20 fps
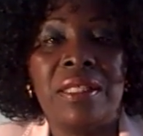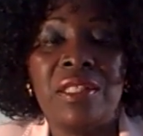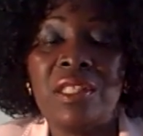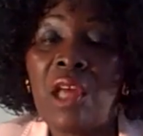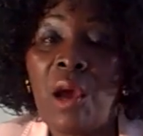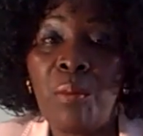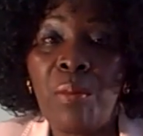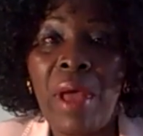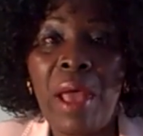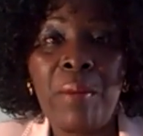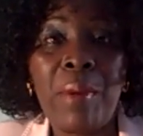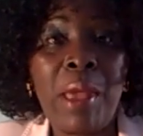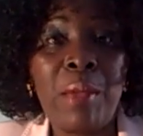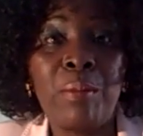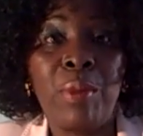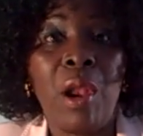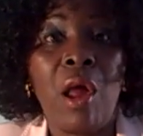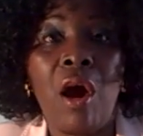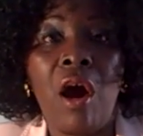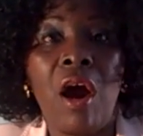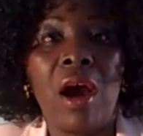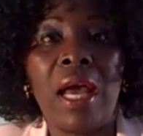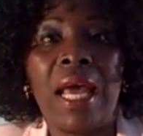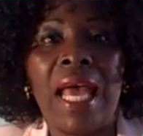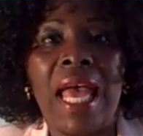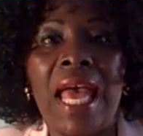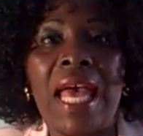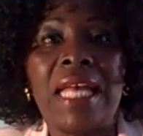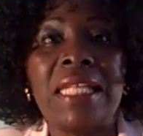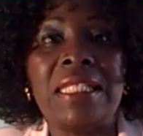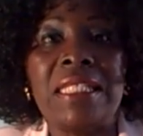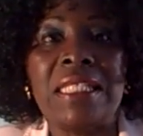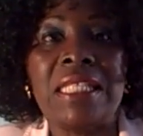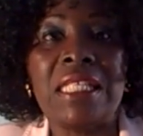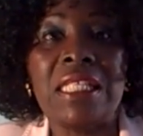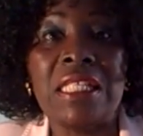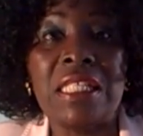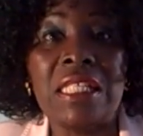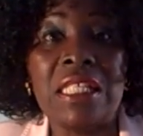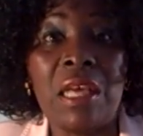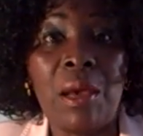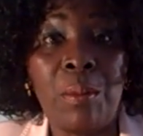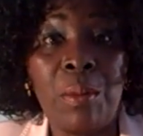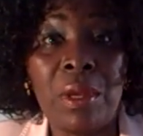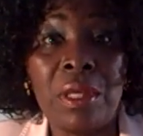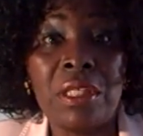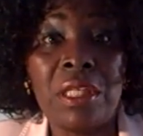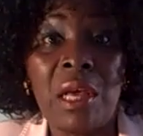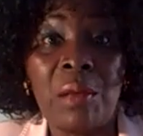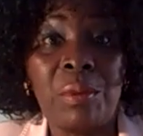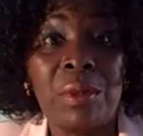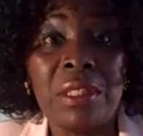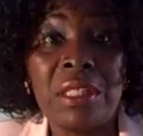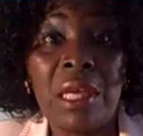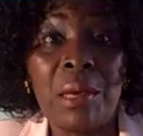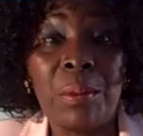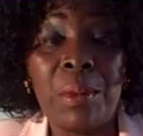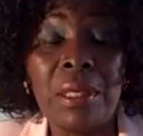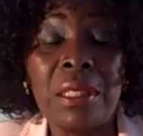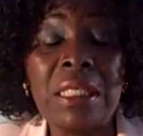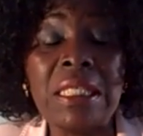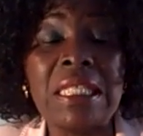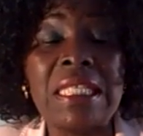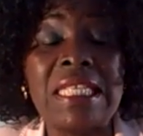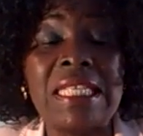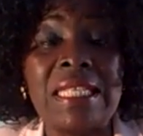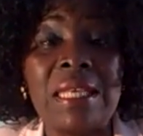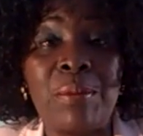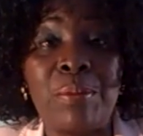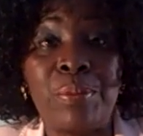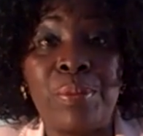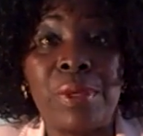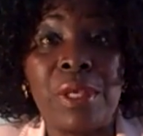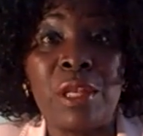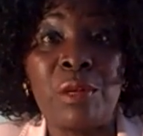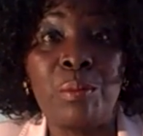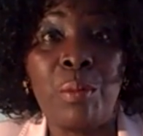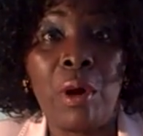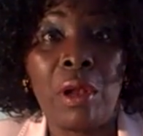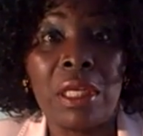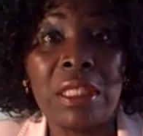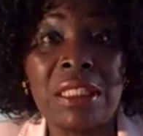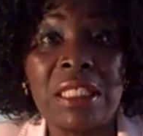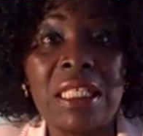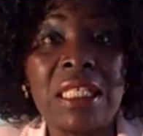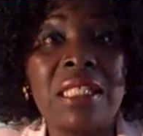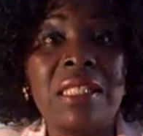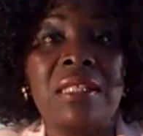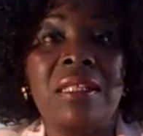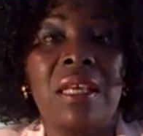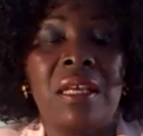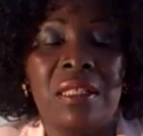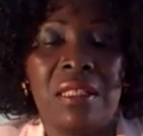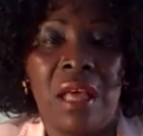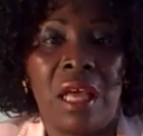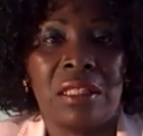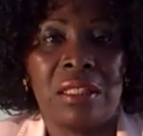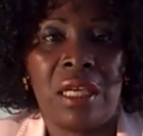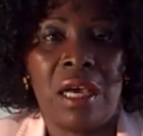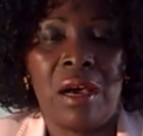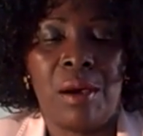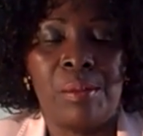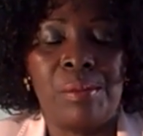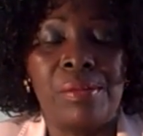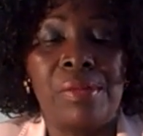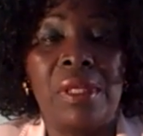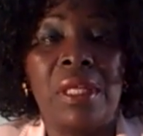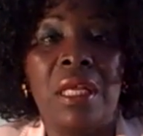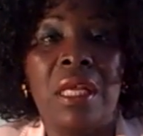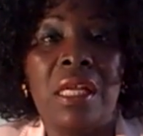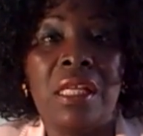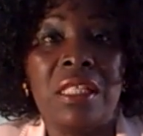Stop by my blog at www.zipinpolitics.com